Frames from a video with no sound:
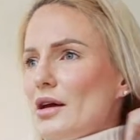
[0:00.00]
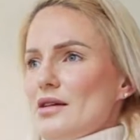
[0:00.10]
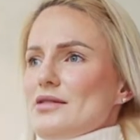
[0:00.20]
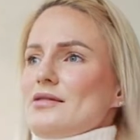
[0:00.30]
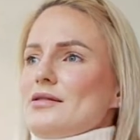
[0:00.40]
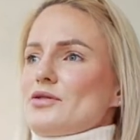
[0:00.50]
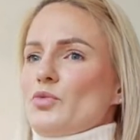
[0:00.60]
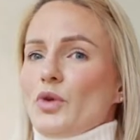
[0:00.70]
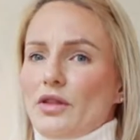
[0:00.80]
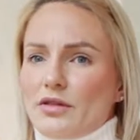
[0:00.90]
It says it's
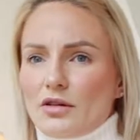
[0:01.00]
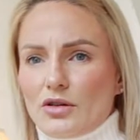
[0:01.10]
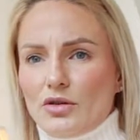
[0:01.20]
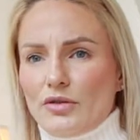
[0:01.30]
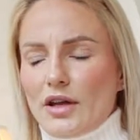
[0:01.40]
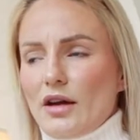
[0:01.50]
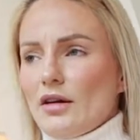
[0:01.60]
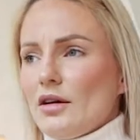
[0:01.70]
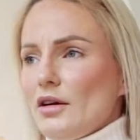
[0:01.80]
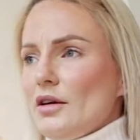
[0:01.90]
with the courier,
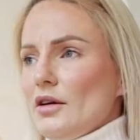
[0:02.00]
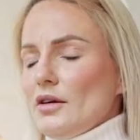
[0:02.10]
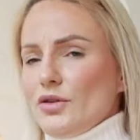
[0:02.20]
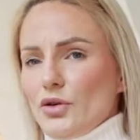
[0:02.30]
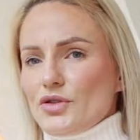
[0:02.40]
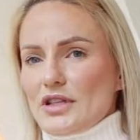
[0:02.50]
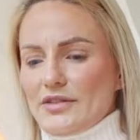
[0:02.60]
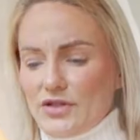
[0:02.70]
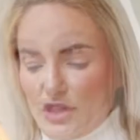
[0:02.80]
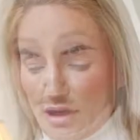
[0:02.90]
not
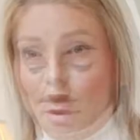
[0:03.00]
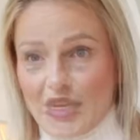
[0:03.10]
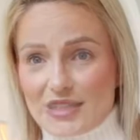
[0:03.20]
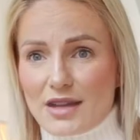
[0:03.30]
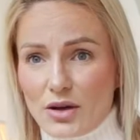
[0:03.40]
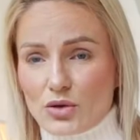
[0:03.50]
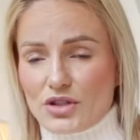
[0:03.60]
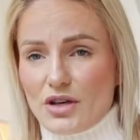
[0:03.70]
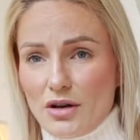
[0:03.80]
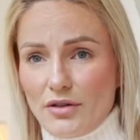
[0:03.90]
delivered yet. These I
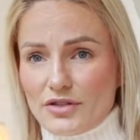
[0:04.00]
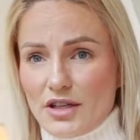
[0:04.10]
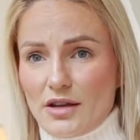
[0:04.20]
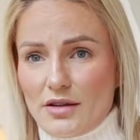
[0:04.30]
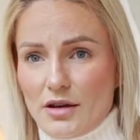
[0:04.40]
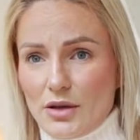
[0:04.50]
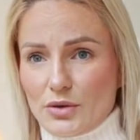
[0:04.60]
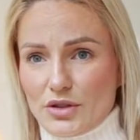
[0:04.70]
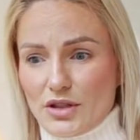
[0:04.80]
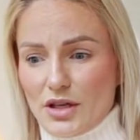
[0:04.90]
ordered after I
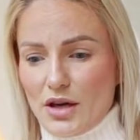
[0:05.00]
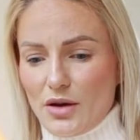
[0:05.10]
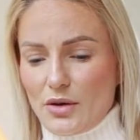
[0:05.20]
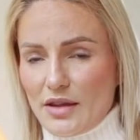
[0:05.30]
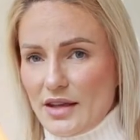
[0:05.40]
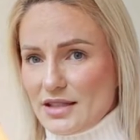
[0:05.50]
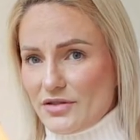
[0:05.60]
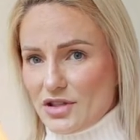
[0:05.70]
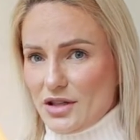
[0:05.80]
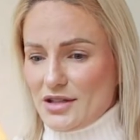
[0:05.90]
ordered the coat and these
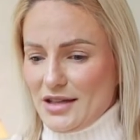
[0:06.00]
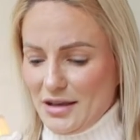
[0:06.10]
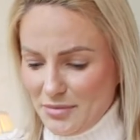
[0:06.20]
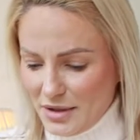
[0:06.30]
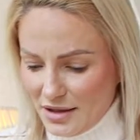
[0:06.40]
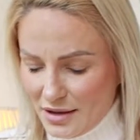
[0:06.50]
have turned up.